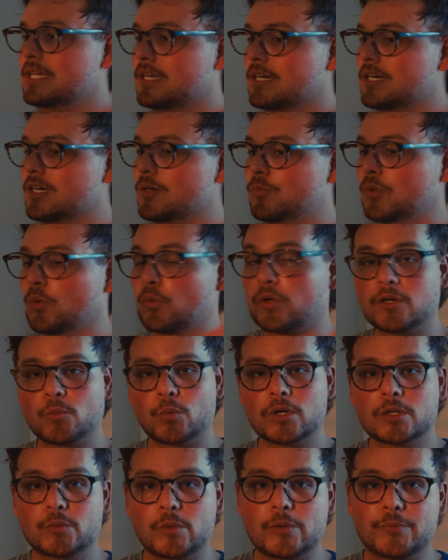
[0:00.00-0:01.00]
But we're gonna
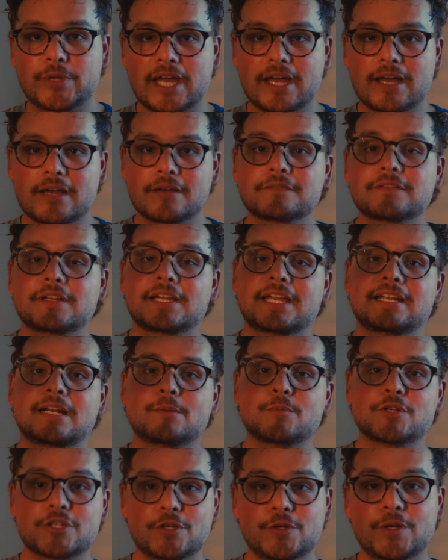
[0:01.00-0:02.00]
work with what we have, and
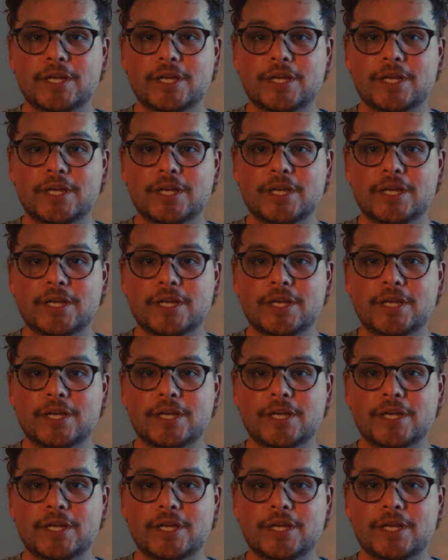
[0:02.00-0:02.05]
I'm gonna show